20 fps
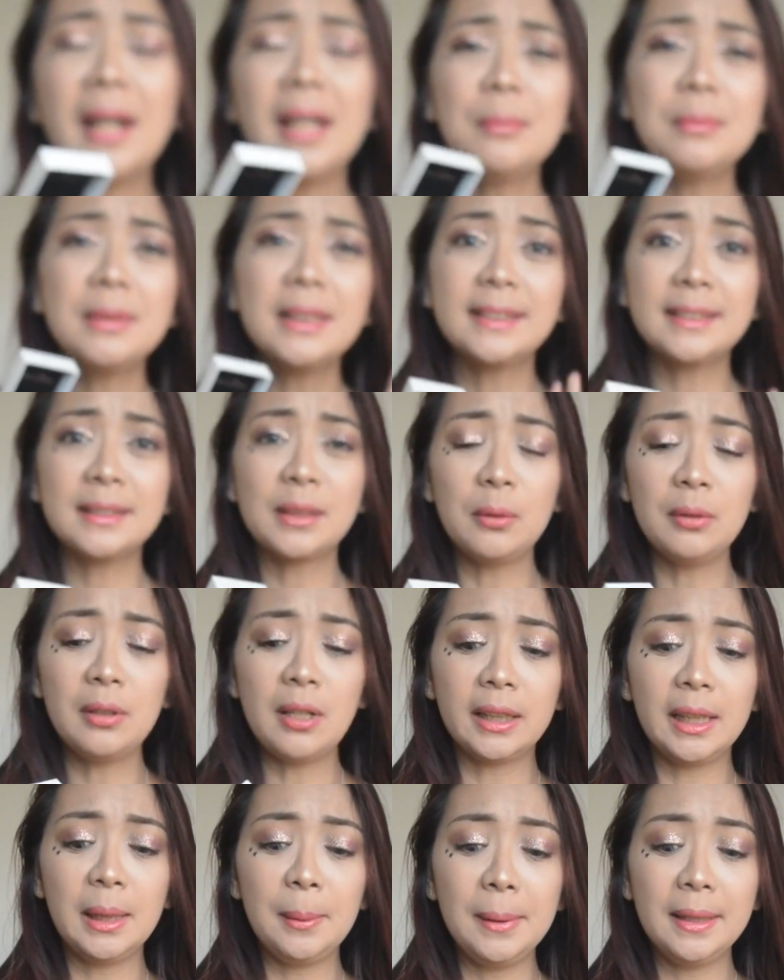I am just so
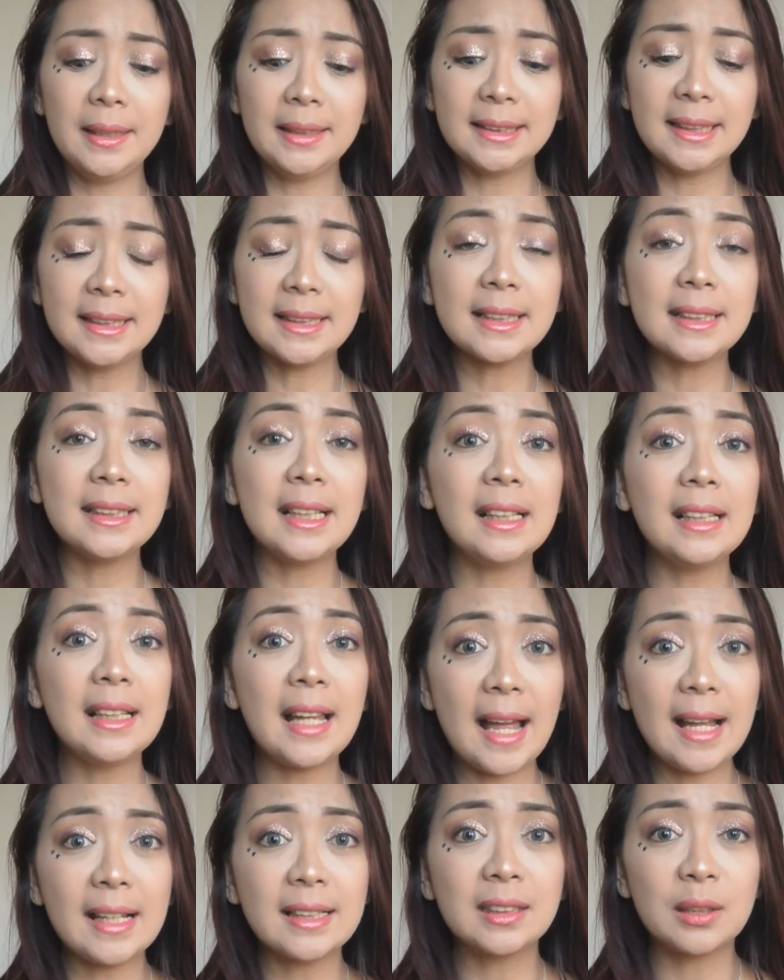lucky because this is the
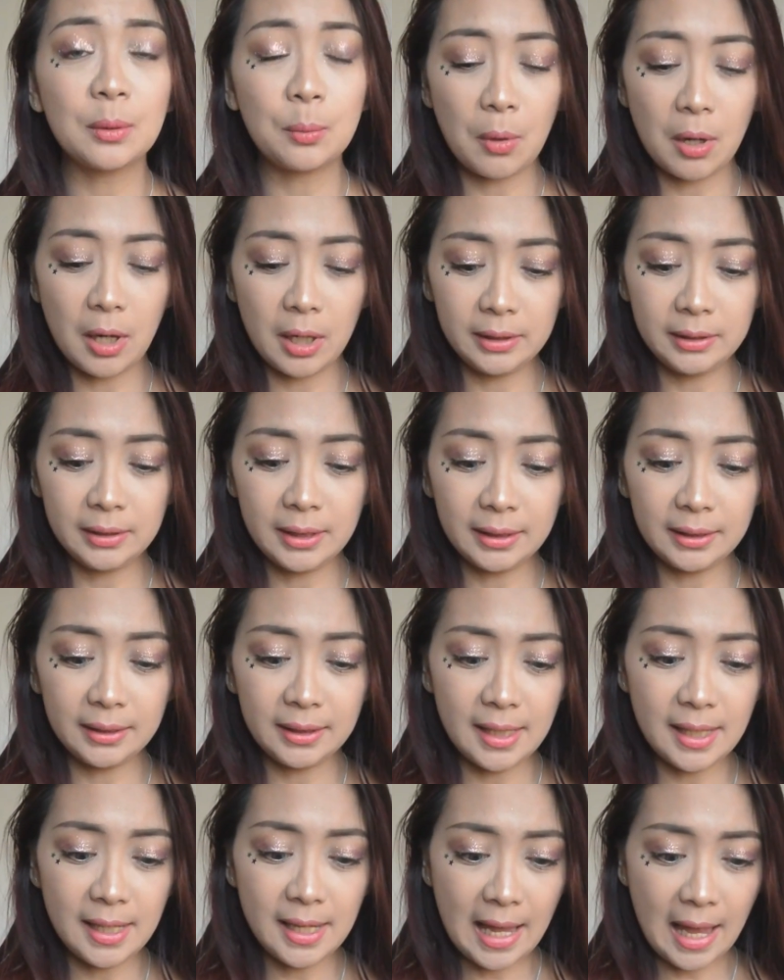last one
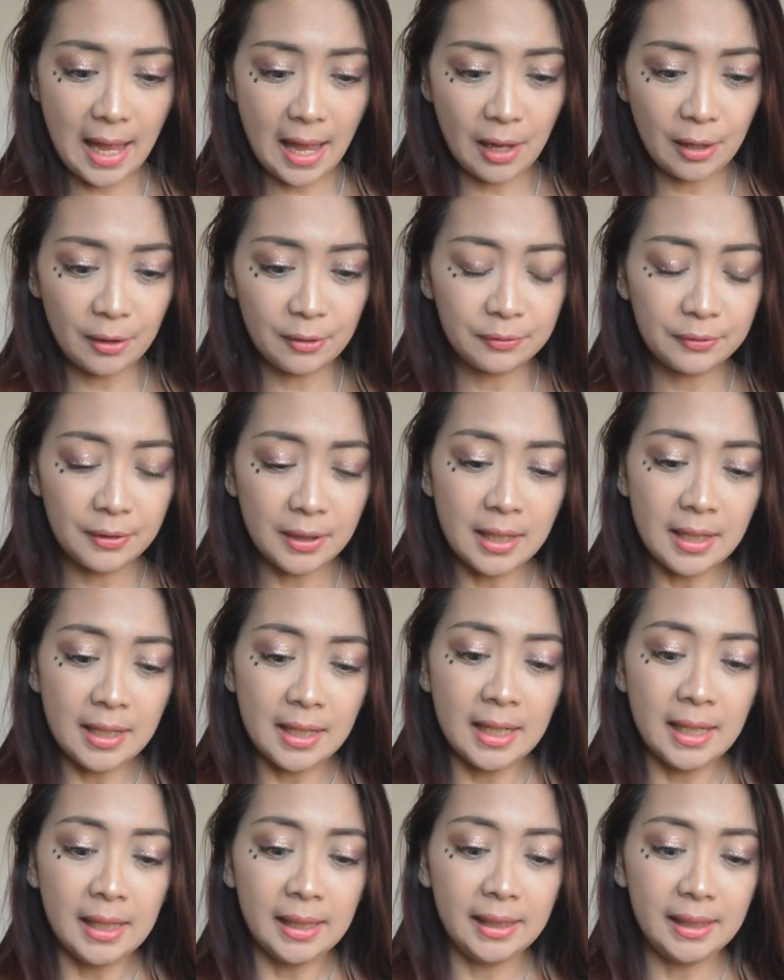that they have
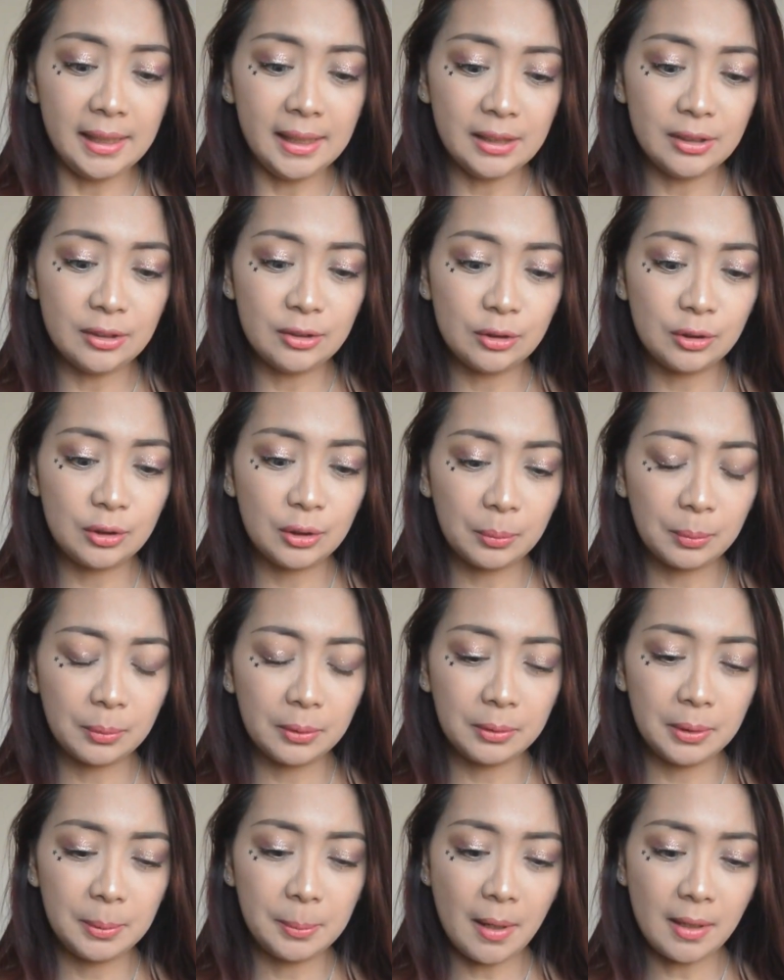in
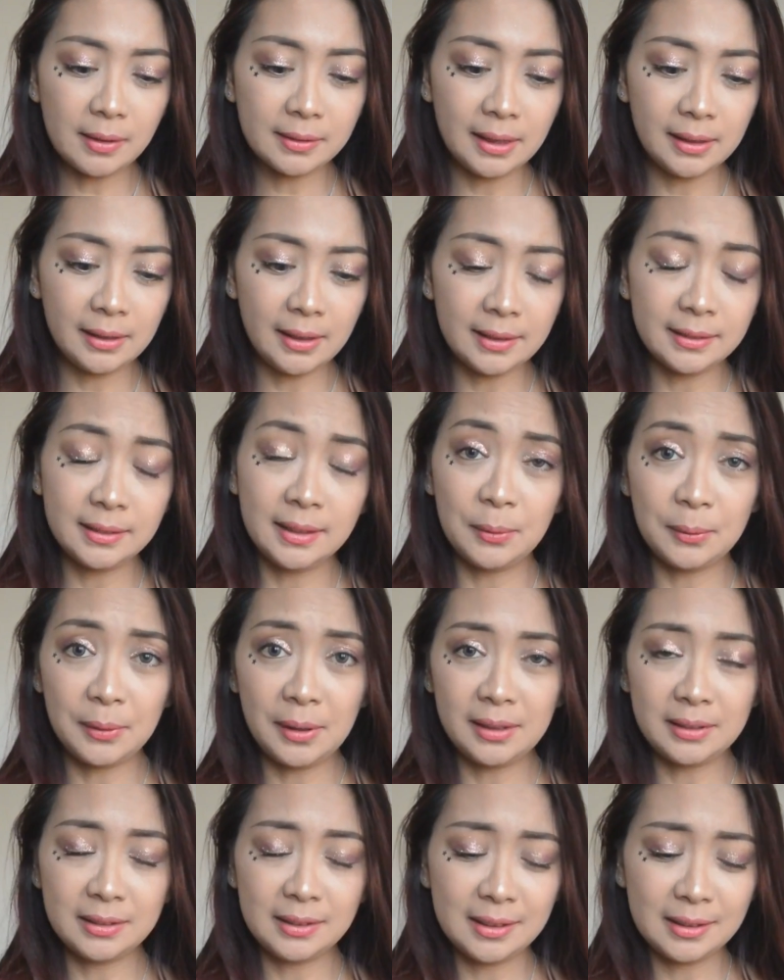Jewelrybox dot S E.
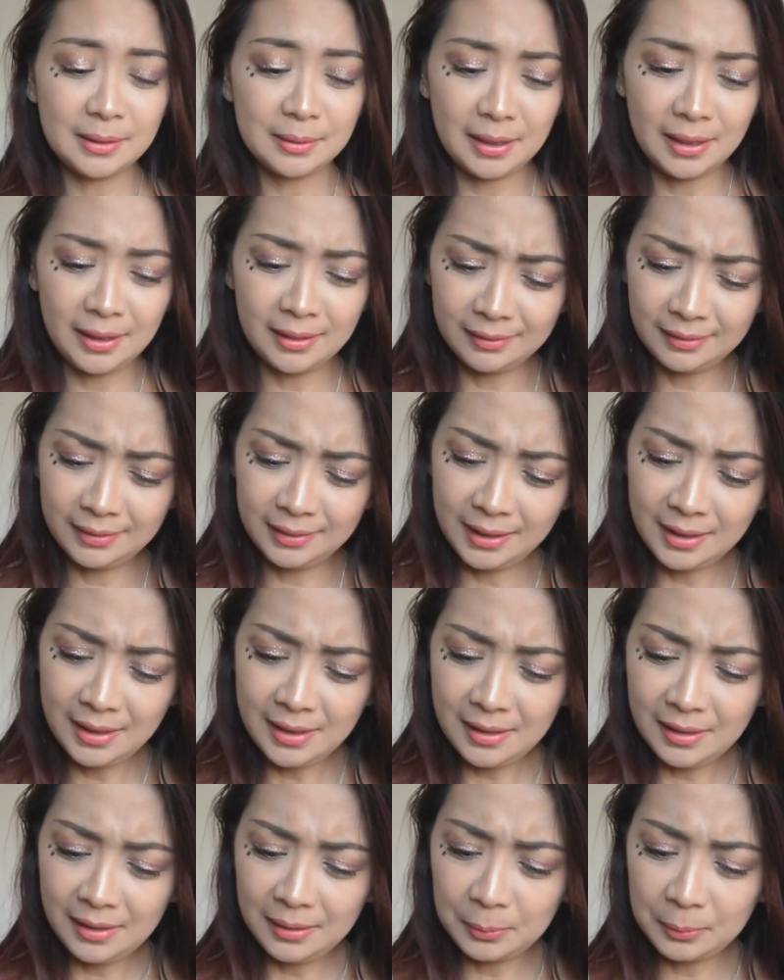Okay, let's just...
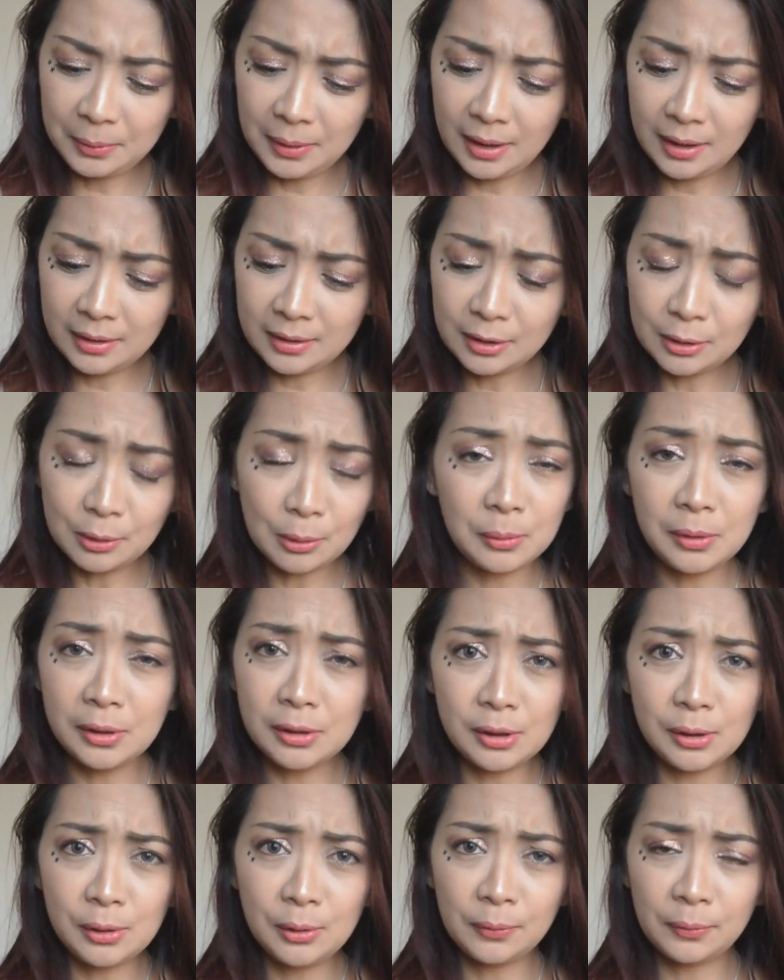Okay, I just showed
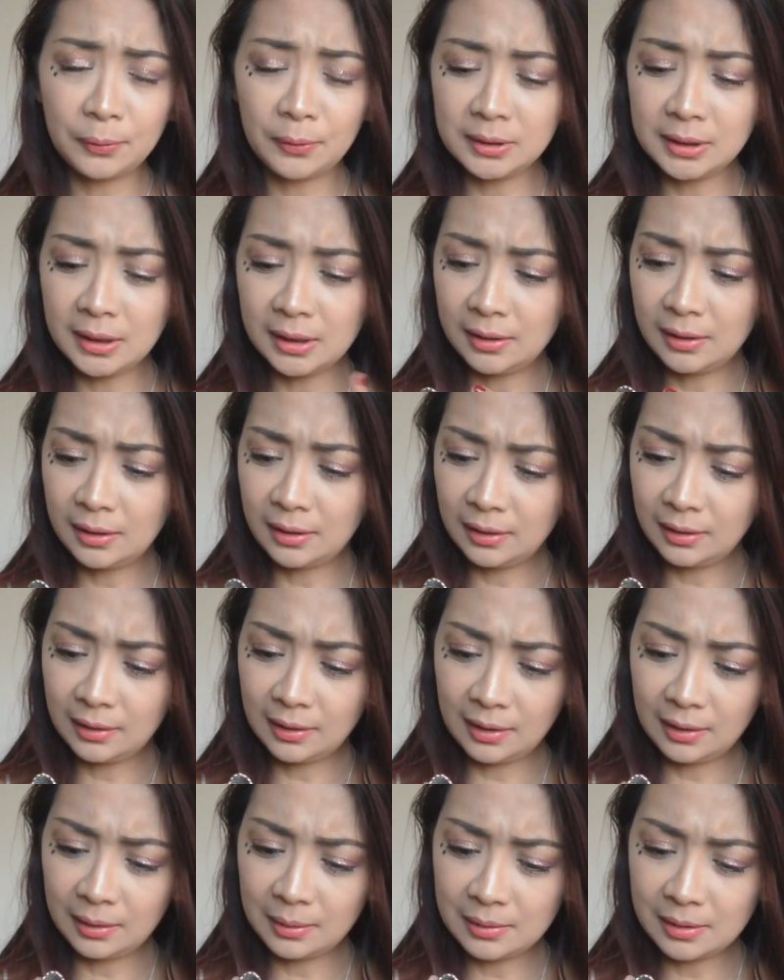it to you first and then
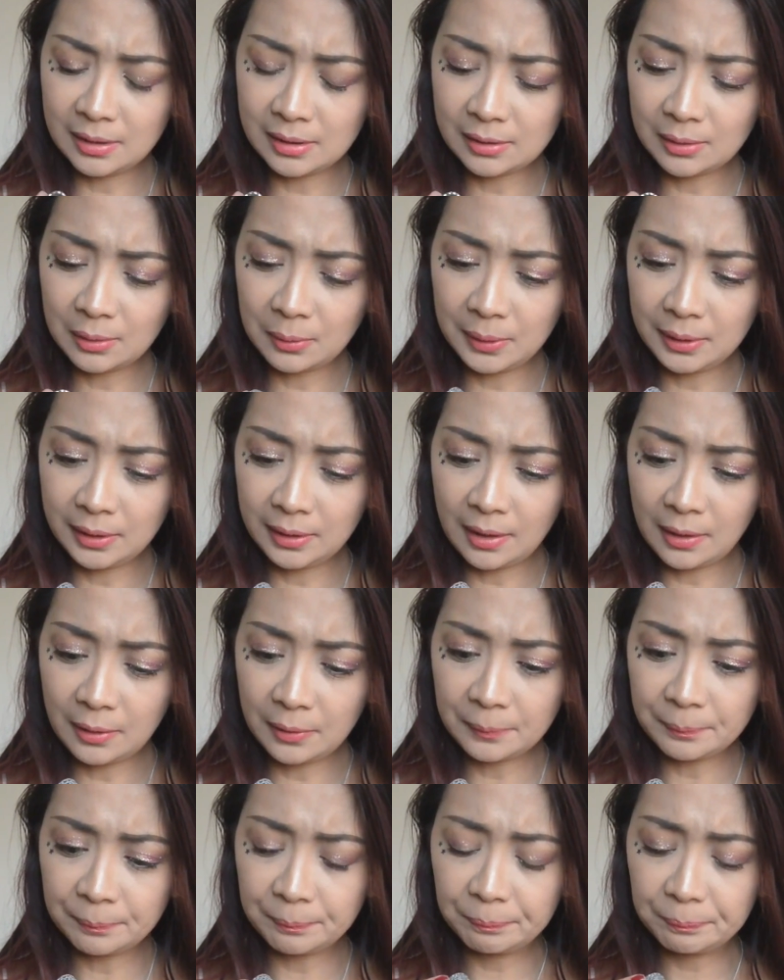I, I just saw it now.